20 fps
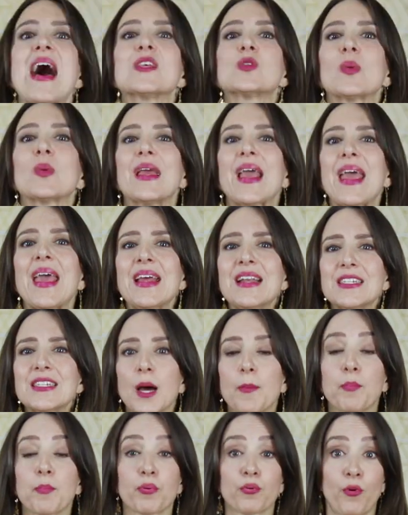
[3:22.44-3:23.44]
as we end
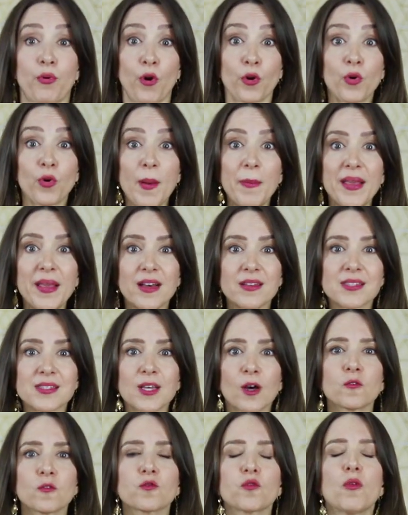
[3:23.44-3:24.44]
up programming
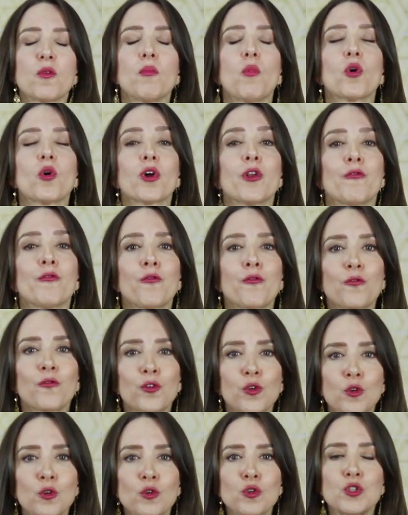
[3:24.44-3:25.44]
ourselves for more
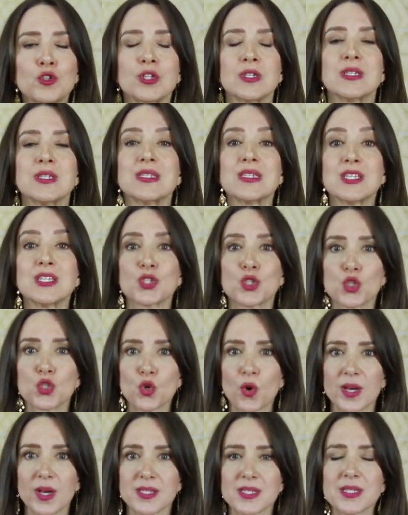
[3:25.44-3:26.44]
confusion,
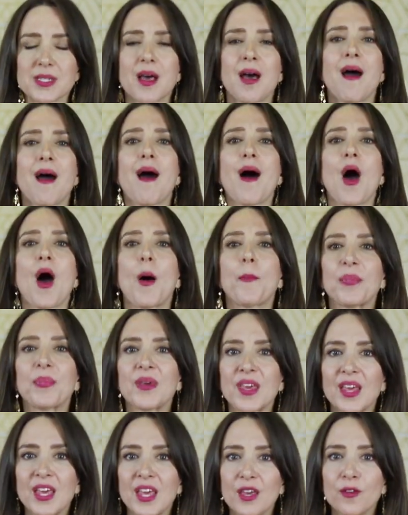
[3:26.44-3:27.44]
distrust,
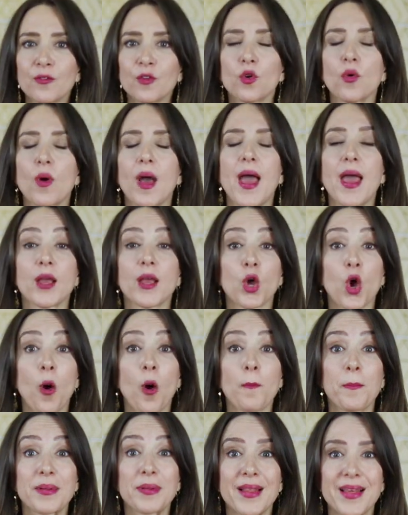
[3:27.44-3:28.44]
upheaval, and
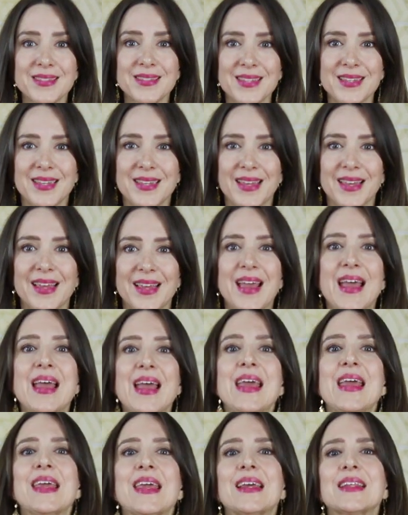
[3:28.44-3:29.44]
complexity.
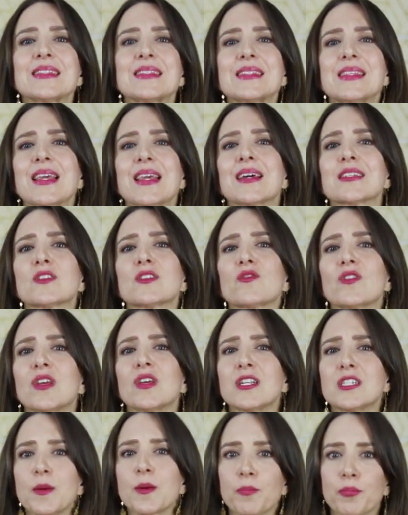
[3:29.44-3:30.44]
It can see us
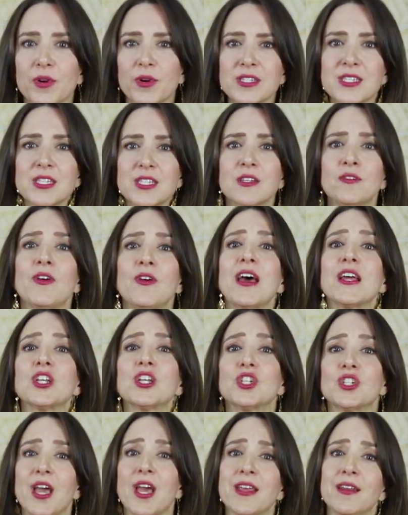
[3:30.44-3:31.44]
feeling depressive
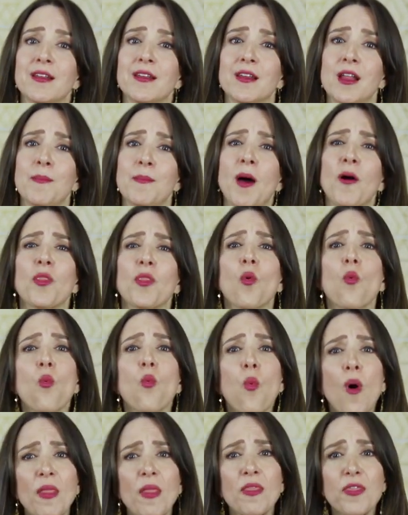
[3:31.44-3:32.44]
and jaded about the
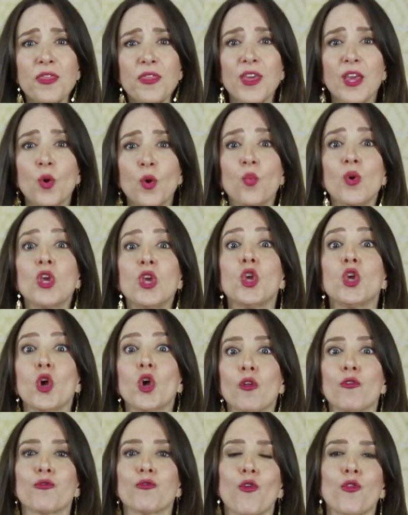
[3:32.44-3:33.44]
one thing we
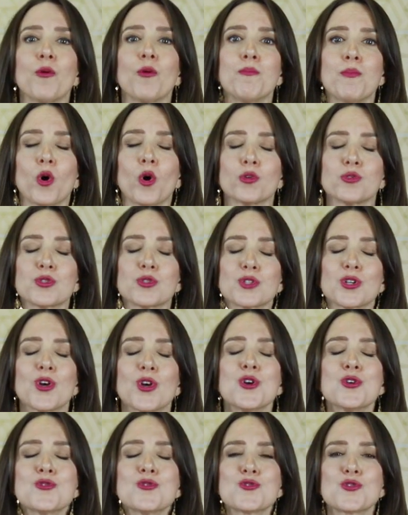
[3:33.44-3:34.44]
yearn for the most
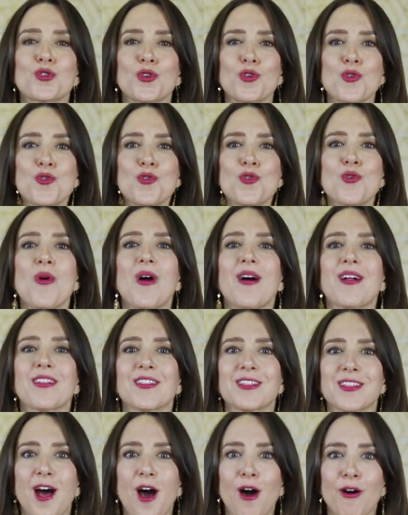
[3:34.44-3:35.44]
true
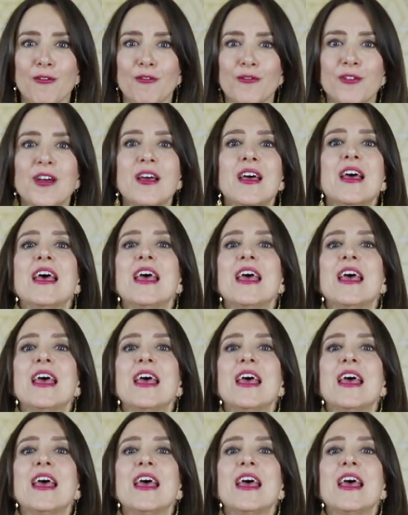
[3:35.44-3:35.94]
love.